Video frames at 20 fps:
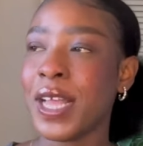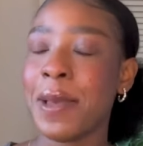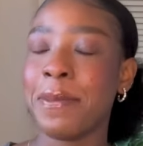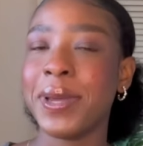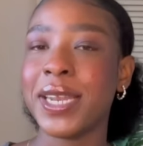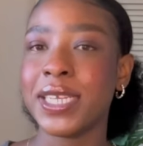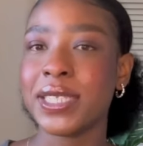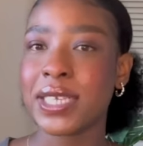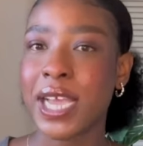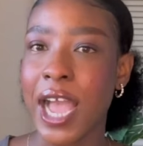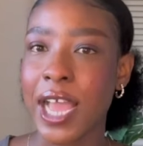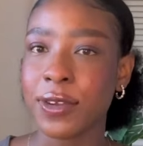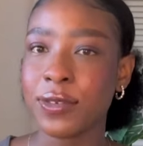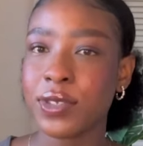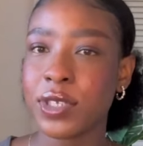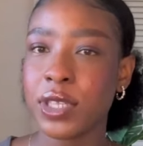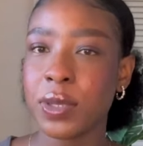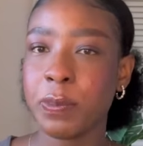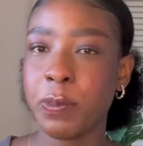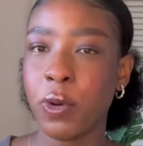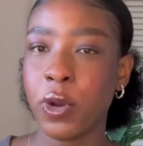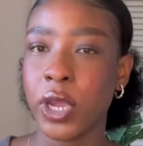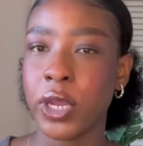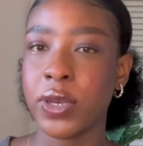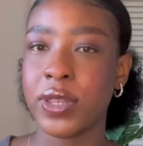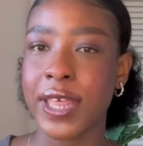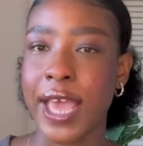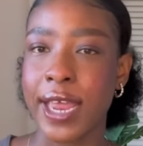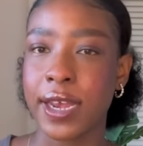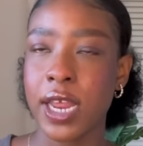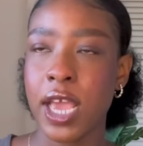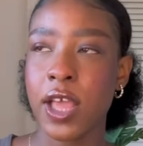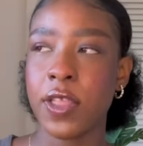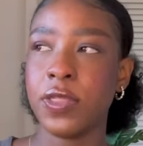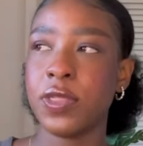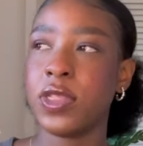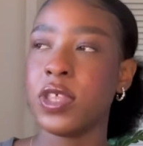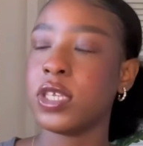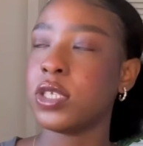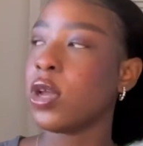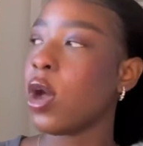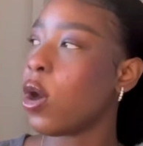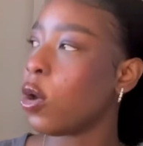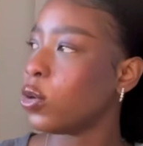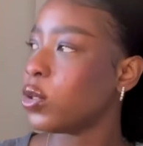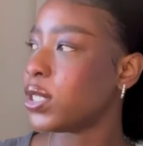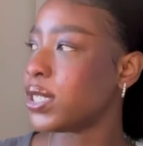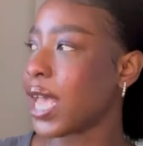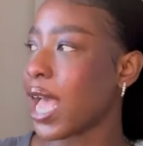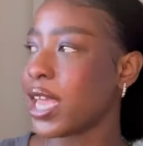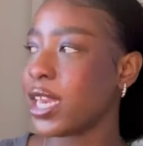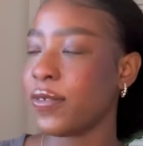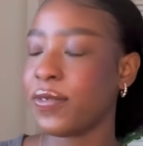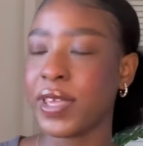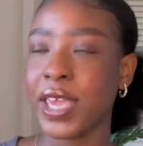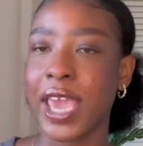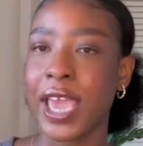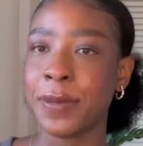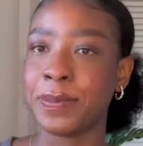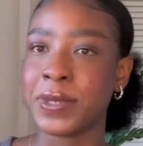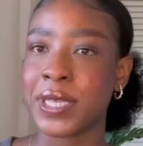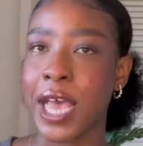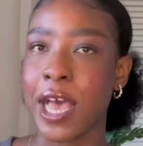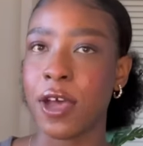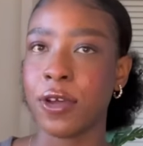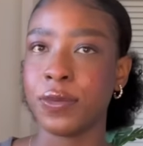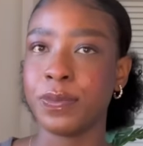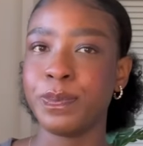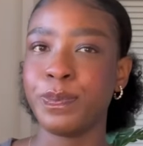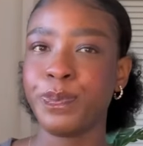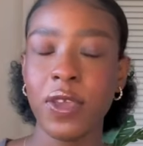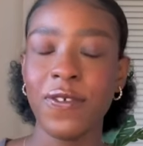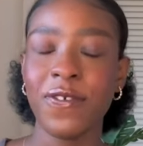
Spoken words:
But it's kind of to the point that this whole side of Cape Town